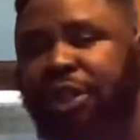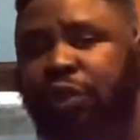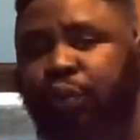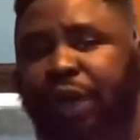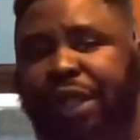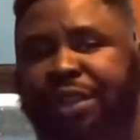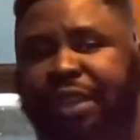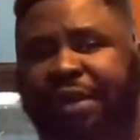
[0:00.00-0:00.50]

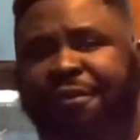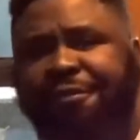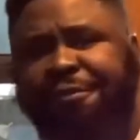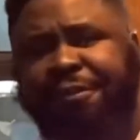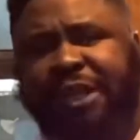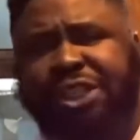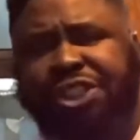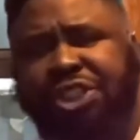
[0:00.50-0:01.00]
when a
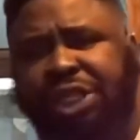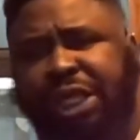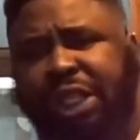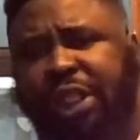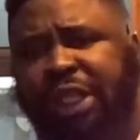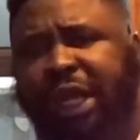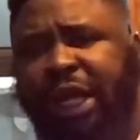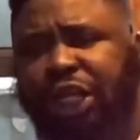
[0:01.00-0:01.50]
fish
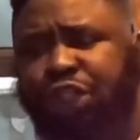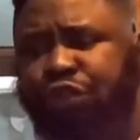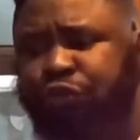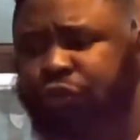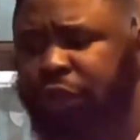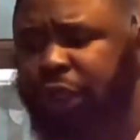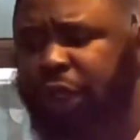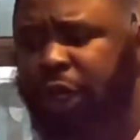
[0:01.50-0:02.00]
is
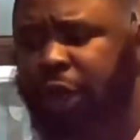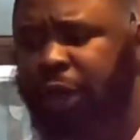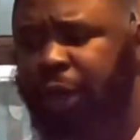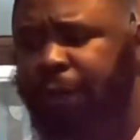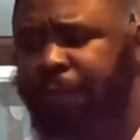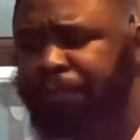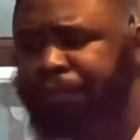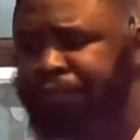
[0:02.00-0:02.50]
actually
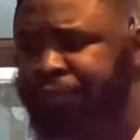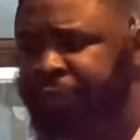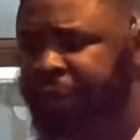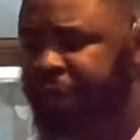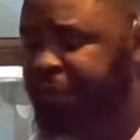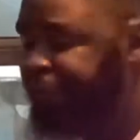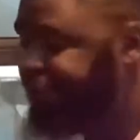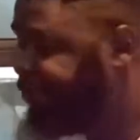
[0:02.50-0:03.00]

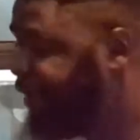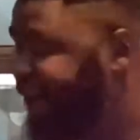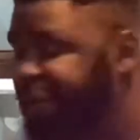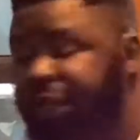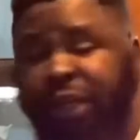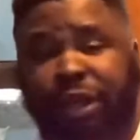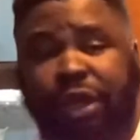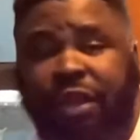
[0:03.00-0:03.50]

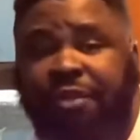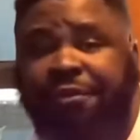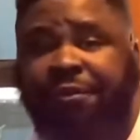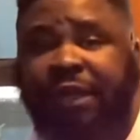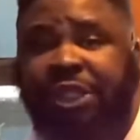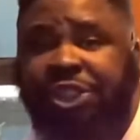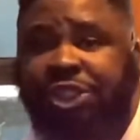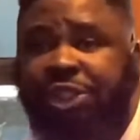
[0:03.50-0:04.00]
fighting another
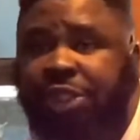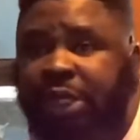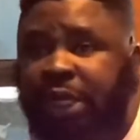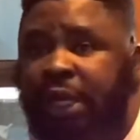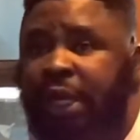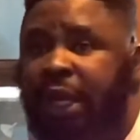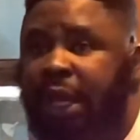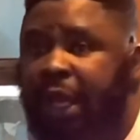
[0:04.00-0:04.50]
fish
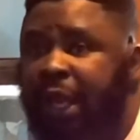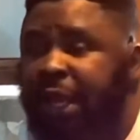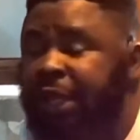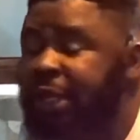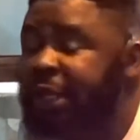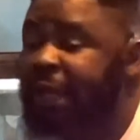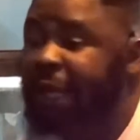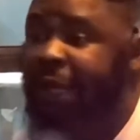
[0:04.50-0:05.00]
and
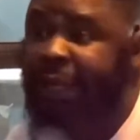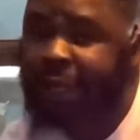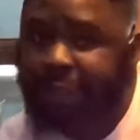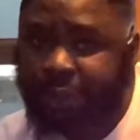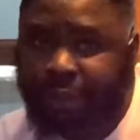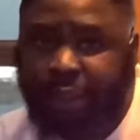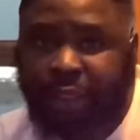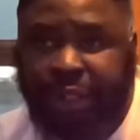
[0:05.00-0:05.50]
he get
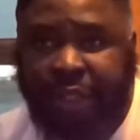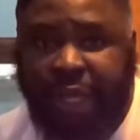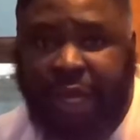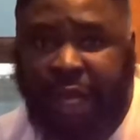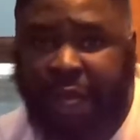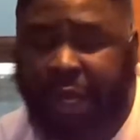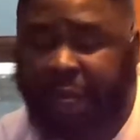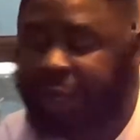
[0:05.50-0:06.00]
hit in the
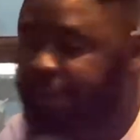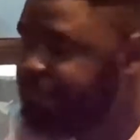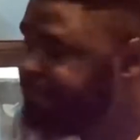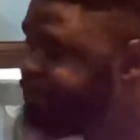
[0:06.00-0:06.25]
eye,